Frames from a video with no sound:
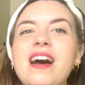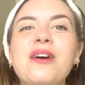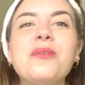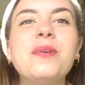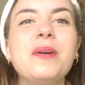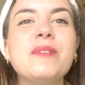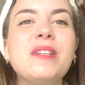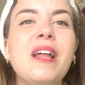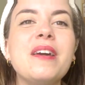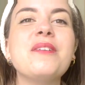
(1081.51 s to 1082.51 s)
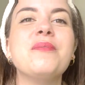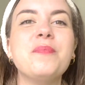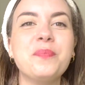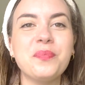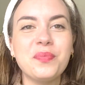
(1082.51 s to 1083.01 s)
out, it was like
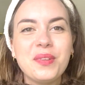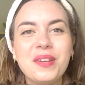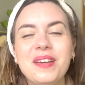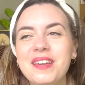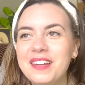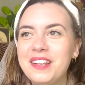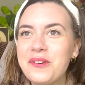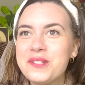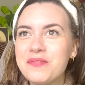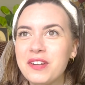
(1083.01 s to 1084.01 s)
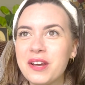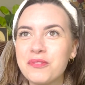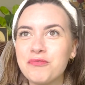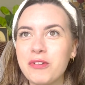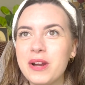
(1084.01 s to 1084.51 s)
loads of like
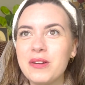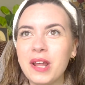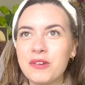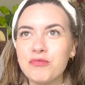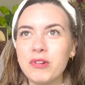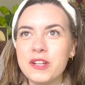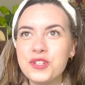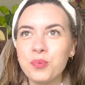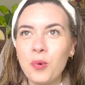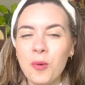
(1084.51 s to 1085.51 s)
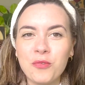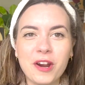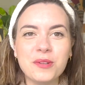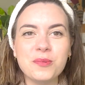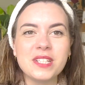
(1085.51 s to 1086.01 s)
rich warm
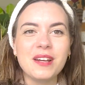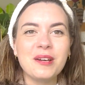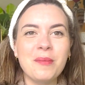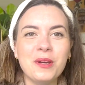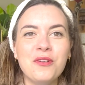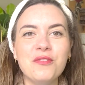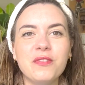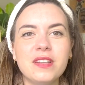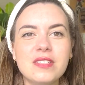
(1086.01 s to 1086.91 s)
red was like coming off of it.